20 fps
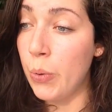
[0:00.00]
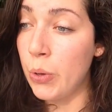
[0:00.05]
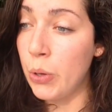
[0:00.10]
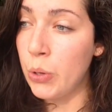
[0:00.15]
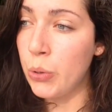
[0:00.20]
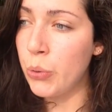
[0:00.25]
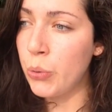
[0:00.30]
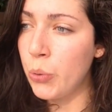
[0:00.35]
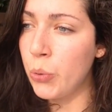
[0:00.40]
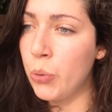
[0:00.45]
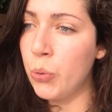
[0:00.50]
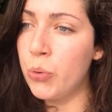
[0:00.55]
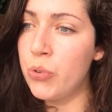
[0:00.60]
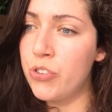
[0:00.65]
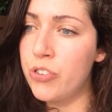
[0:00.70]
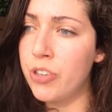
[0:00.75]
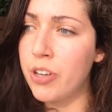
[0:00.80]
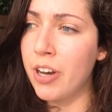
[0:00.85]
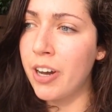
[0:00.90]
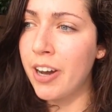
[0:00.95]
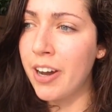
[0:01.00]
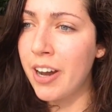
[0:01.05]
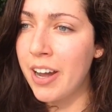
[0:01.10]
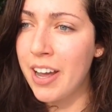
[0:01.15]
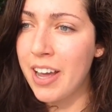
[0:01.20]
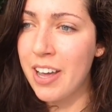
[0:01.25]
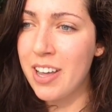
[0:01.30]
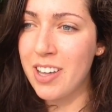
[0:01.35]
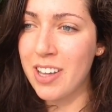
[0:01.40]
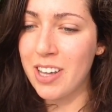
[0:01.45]
you
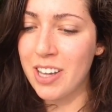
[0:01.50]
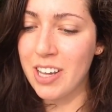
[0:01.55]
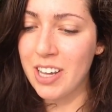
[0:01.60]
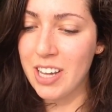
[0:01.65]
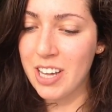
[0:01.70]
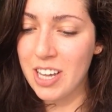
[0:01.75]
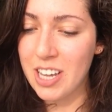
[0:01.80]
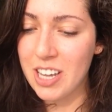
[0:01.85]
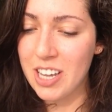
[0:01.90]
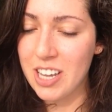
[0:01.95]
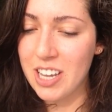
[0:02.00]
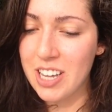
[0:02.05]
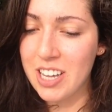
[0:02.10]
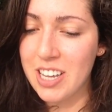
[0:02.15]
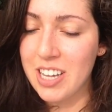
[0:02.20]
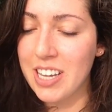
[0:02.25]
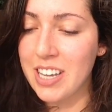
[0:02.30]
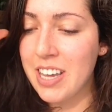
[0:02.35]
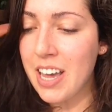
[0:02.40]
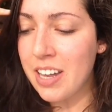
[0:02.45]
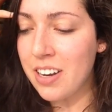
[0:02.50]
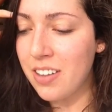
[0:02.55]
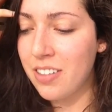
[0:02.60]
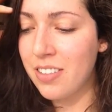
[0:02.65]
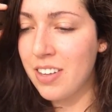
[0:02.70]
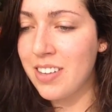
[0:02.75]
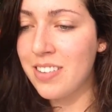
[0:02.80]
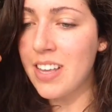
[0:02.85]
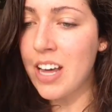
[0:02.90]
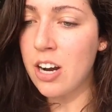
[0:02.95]
start getting
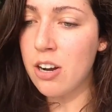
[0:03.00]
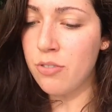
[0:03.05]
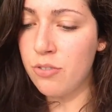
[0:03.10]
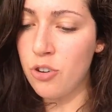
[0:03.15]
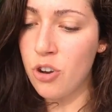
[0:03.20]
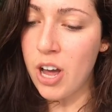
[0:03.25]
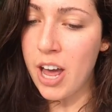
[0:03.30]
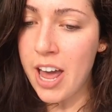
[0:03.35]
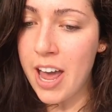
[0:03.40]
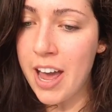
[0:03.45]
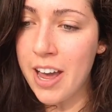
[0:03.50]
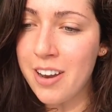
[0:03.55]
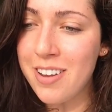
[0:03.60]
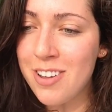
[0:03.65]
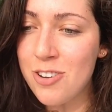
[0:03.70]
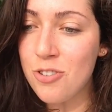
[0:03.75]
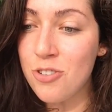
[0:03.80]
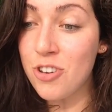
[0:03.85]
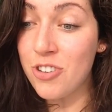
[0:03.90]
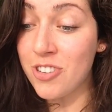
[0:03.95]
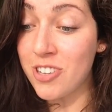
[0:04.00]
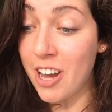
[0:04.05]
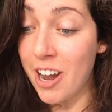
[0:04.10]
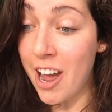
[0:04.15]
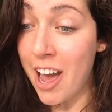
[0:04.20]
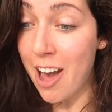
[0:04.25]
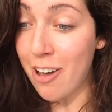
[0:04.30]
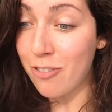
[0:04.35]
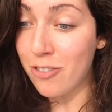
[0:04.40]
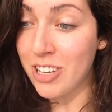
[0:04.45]
things out of your head and you start
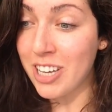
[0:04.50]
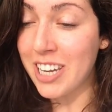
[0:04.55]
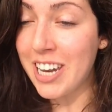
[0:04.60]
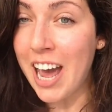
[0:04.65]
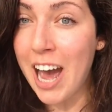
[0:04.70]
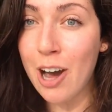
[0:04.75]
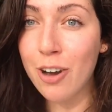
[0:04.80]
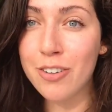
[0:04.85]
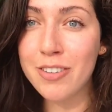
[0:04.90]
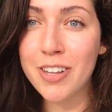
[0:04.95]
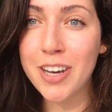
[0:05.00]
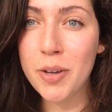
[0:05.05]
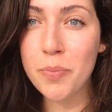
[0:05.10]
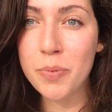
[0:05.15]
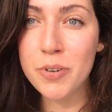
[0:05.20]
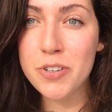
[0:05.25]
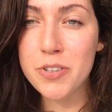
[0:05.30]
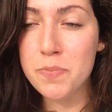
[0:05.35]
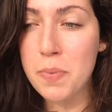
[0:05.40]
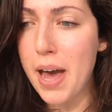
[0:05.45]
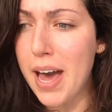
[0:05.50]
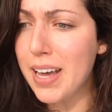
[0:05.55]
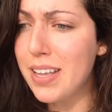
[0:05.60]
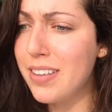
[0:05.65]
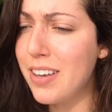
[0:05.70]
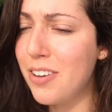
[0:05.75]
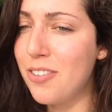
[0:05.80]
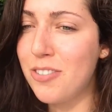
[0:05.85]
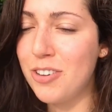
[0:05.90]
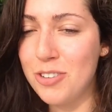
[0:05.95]
having an outside
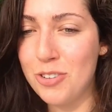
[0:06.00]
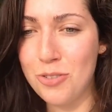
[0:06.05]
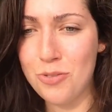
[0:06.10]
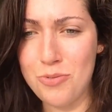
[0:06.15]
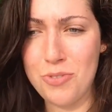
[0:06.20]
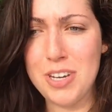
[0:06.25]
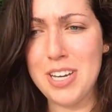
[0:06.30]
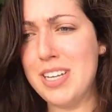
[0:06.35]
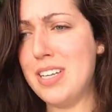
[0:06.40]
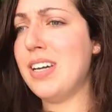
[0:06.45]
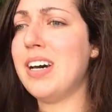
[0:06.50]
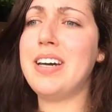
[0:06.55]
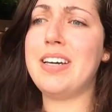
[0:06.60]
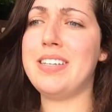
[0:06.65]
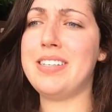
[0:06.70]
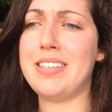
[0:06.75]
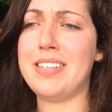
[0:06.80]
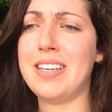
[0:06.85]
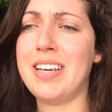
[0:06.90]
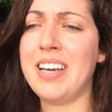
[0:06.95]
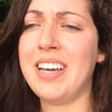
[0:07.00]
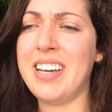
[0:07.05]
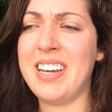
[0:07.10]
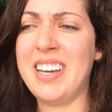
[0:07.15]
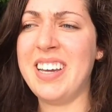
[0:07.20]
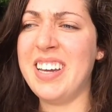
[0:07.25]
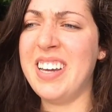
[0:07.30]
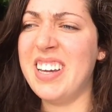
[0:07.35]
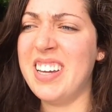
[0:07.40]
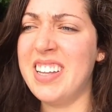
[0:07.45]
perspective, and you realize
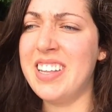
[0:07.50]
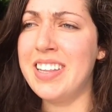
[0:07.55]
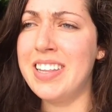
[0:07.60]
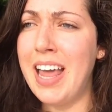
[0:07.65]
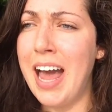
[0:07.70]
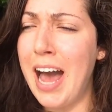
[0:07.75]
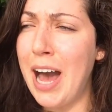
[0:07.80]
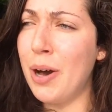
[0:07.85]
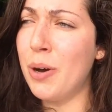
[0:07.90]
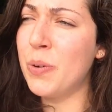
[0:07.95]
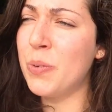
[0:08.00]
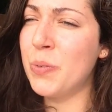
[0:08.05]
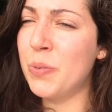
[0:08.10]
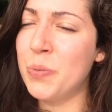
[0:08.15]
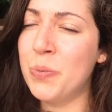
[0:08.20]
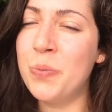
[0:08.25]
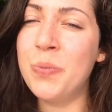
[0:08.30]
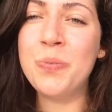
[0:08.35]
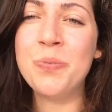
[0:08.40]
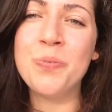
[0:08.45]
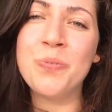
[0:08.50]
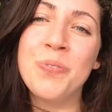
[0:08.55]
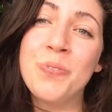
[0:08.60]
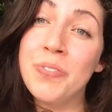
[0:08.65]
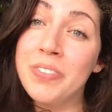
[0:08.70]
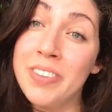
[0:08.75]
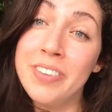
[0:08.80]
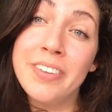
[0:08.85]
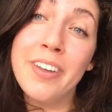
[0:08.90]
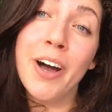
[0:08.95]
how
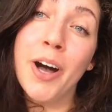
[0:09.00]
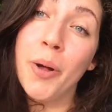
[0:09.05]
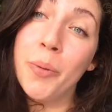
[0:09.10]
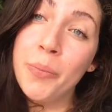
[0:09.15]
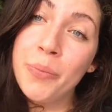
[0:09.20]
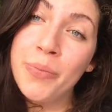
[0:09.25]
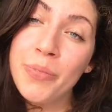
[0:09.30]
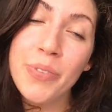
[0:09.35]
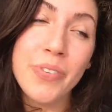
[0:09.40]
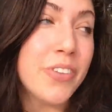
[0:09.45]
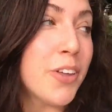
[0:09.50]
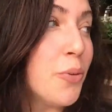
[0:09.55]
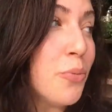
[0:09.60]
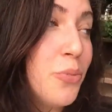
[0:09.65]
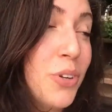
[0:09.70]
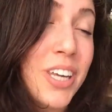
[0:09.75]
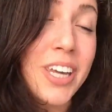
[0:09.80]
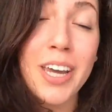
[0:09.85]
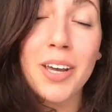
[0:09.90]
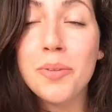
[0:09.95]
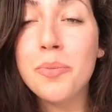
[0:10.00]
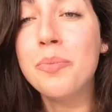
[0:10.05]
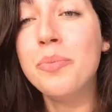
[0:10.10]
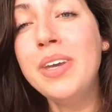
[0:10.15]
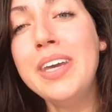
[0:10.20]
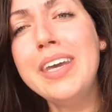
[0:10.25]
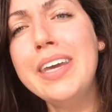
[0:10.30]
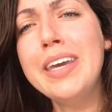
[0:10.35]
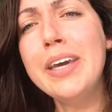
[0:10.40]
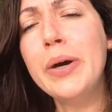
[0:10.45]
dumb something can
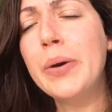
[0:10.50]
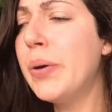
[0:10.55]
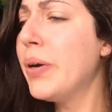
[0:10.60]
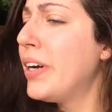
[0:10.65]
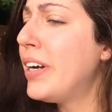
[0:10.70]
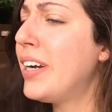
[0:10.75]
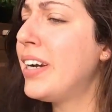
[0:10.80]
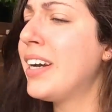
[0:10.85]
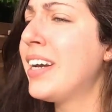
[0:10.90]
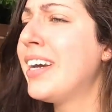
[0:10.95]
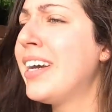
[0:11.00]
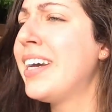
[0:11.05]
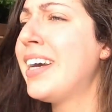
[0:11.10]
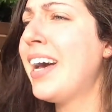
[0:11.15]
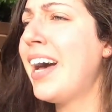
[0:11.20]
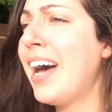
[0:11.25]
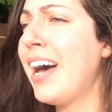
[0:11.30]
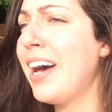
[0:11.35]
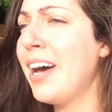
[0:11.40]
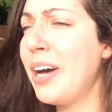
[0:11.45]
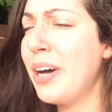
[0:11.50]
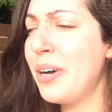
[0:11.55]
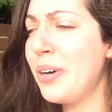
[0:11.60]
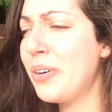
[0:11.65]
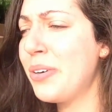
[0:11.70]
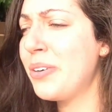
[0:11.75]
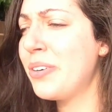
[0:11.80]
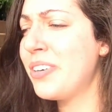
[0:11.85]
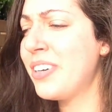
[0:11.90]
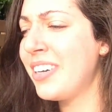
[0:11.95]
be or
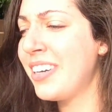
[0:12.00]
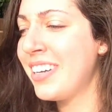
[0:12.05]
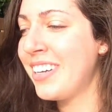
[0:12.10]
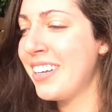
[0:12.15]
how